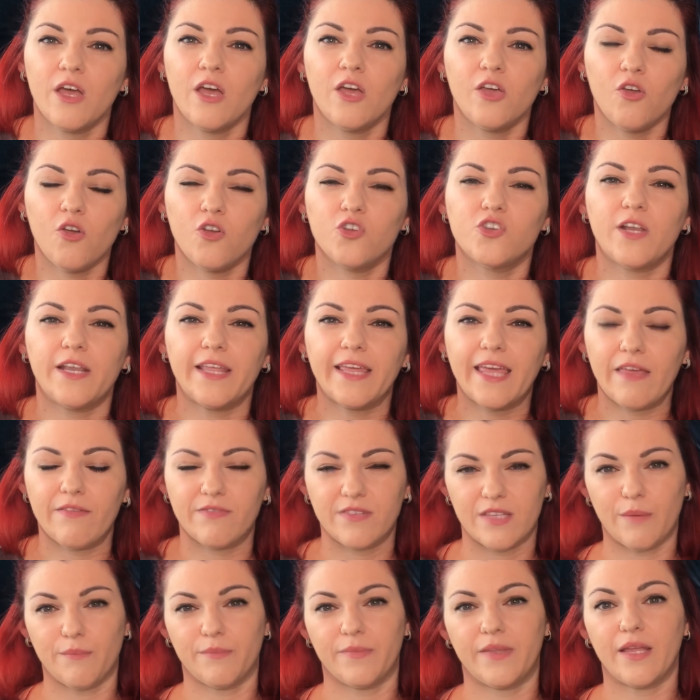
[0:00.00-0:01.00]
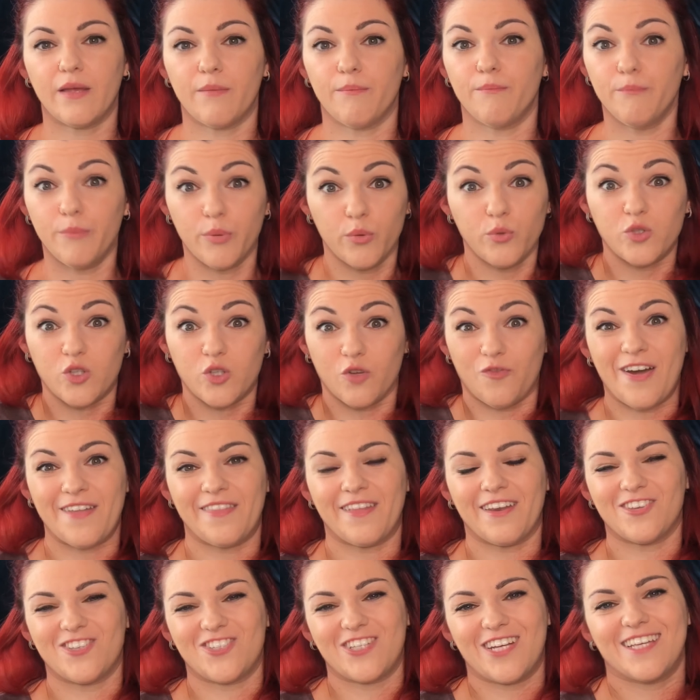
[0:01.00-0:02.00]
usually gives them the boost of
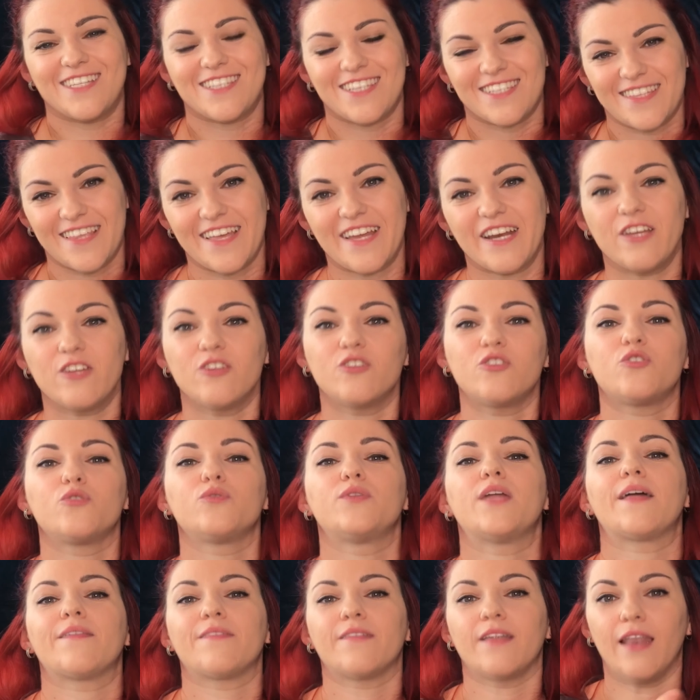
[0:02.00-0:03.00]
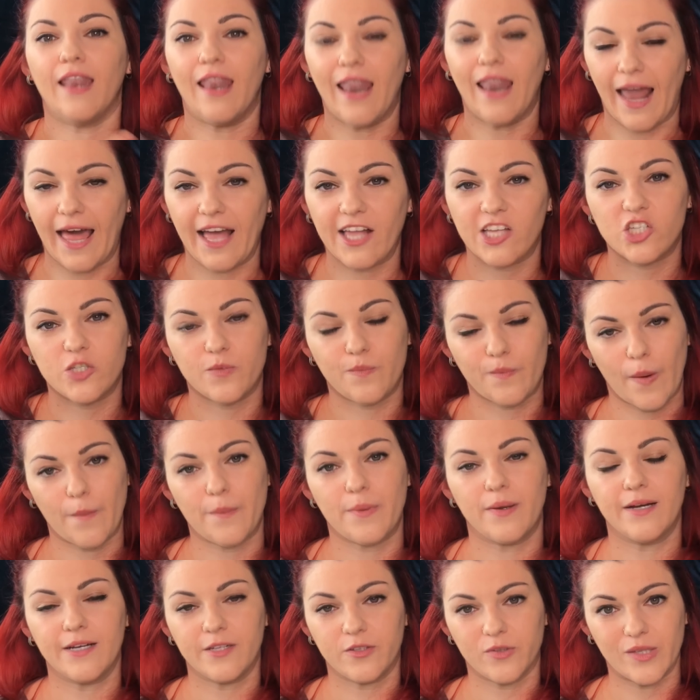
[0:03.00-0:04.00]
energy necessary to then latch
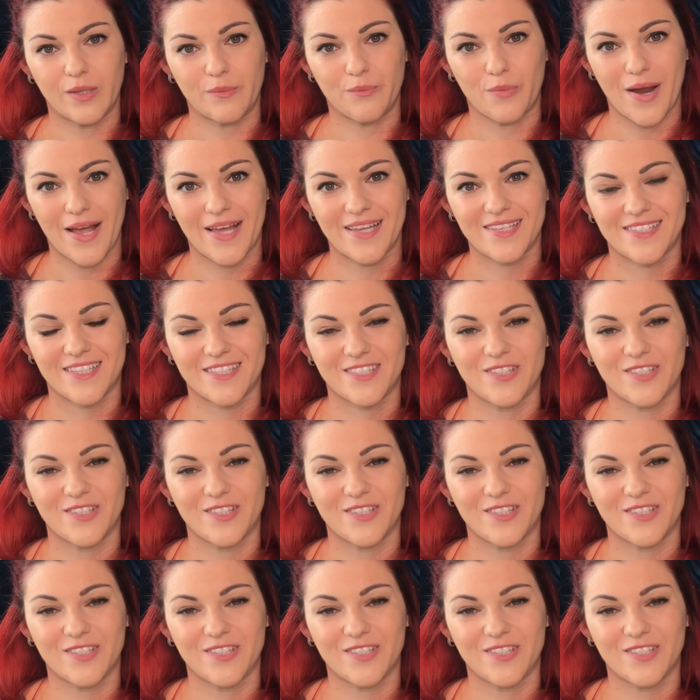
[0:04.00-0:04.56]
properly to the breast.